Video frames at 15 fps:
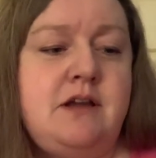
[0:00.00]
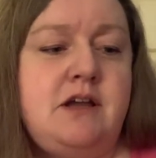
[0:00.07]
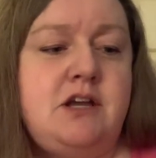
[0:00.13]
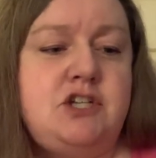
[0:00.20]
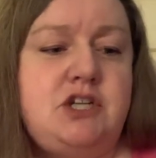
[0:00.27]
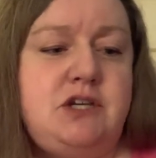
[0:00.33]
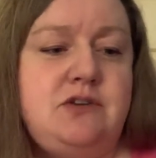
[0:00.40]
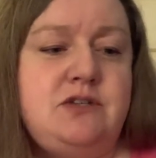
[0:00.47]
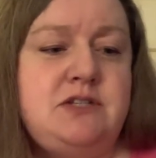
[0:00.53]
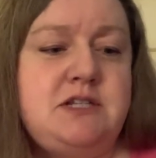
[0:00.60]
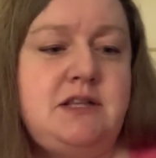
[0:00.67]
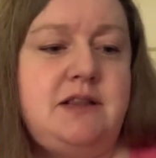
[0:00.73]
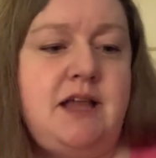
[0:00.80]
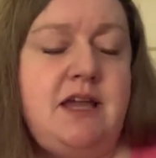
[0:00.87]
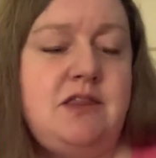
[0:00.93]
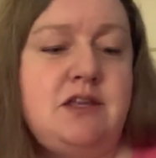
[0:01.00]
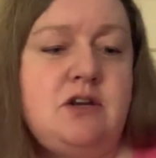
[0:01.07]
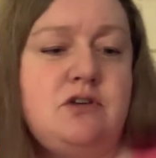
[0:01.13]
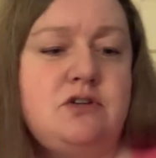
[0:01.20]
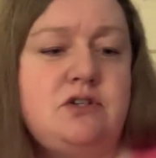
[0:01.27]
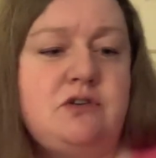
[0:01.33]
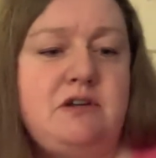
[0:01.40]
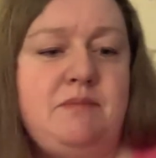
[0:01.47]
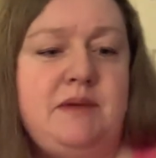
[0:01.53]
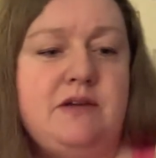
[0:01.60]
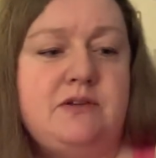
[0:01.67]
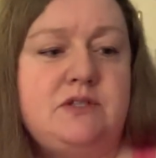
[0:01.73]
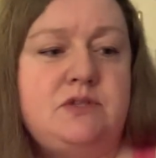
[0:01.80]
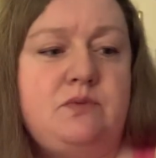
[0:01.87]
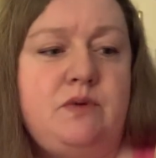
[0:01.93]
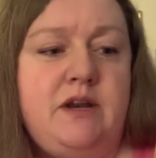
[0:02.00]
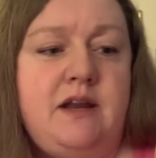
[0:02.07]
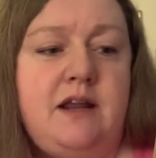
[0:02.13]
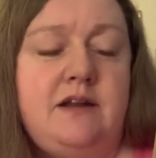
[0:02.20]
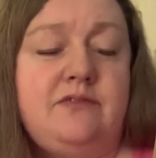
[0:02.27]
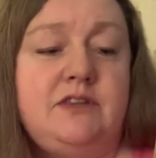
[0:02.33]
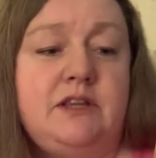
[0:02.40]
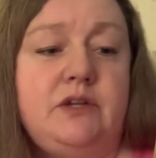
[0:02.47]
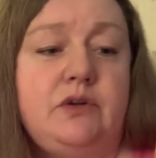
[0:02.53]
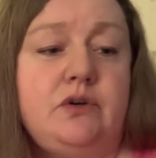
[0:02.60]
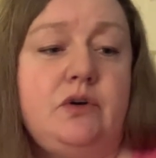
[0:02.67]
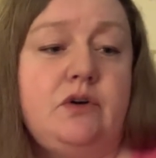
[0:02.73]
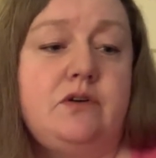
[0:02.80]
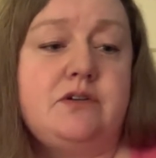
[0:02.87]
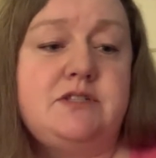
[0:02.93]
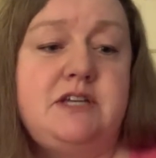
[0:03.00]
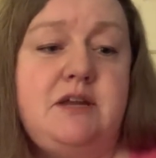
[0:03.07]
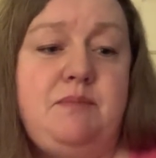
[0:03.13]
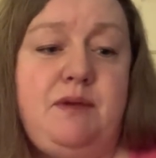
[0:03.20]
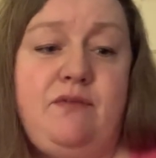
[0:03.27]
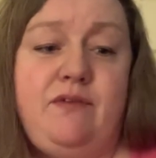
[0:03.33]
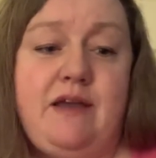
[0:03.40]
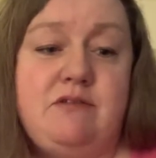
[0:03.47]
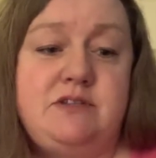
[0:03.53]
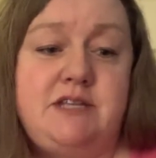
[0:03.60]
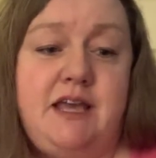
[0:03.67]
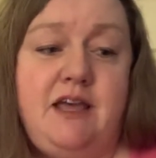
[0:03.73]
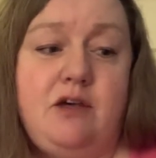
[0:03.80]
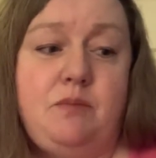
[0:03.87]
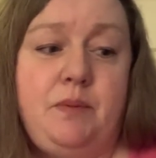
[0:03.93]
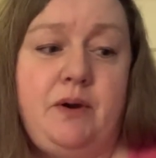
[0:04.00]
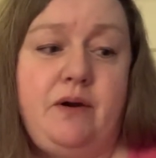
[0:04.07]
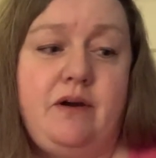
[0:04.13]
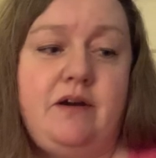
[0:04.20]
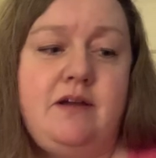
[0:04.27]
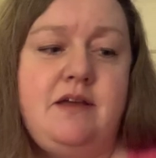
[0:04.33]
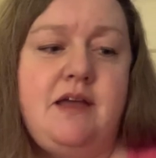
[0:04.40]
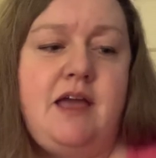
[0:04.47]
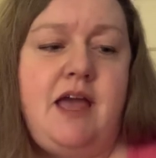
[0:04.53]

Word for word: She used to lay the nursery meals when none of the little girls could be found to help her